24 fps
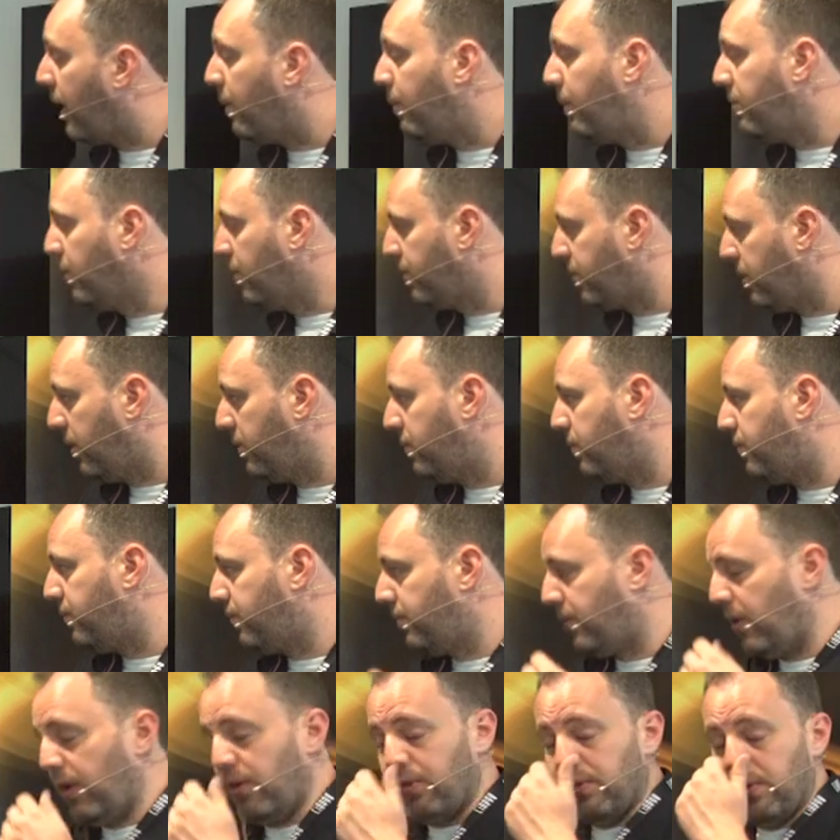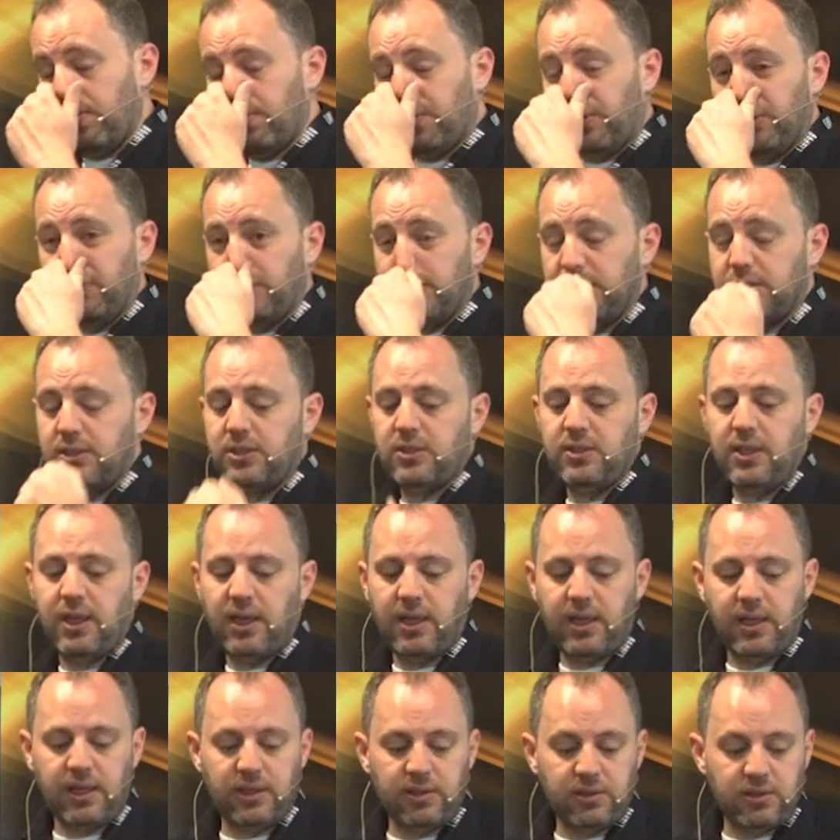also further improved its
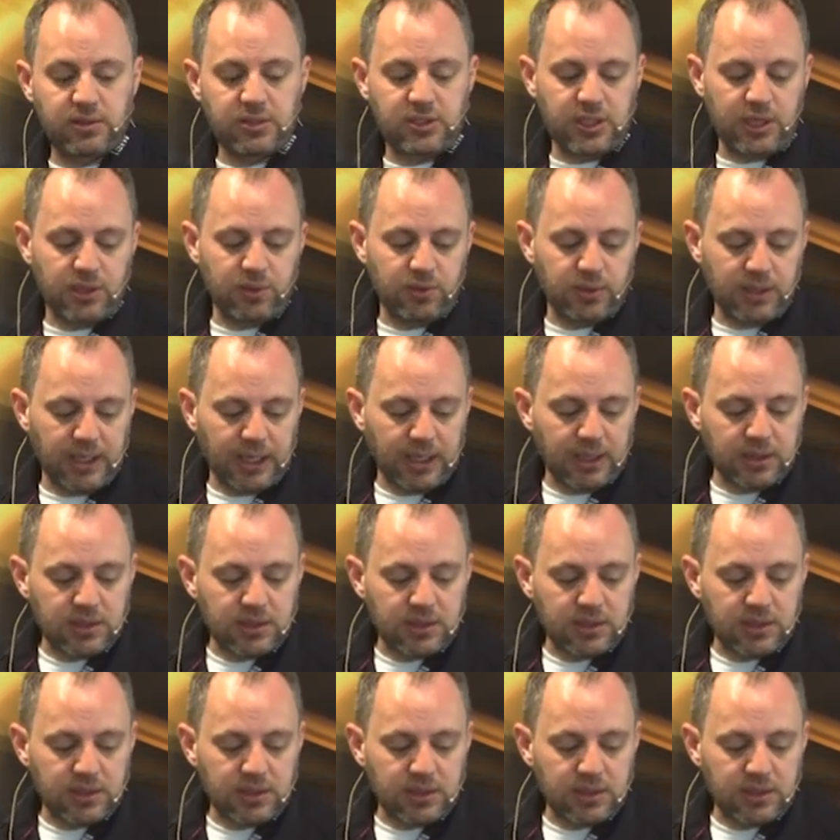tuning.